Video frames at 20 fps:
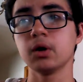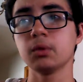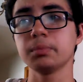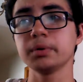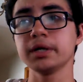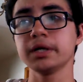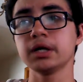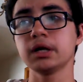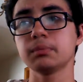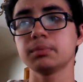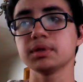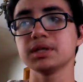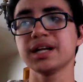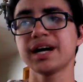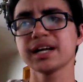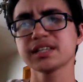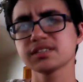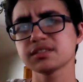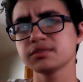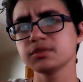opening up
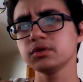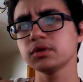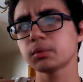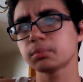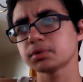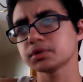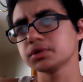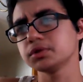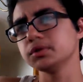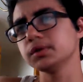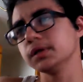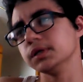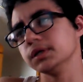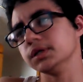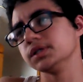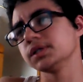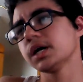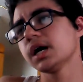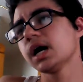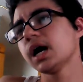lots of new
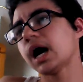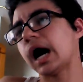opportunities.